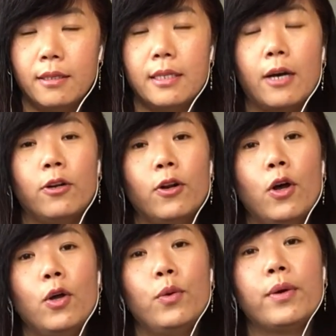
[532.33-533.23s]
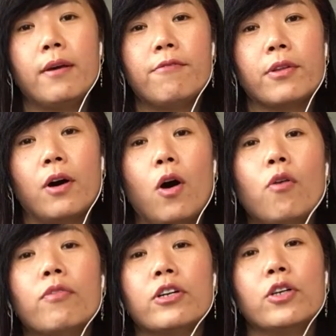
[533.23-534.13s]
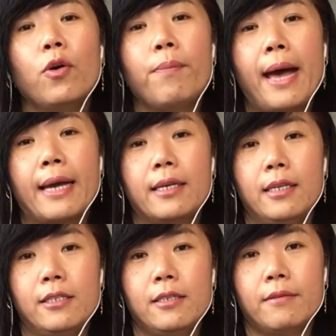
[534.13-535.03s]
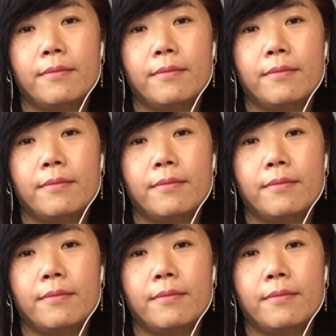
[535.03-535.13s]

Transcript: They're looking for the overall package.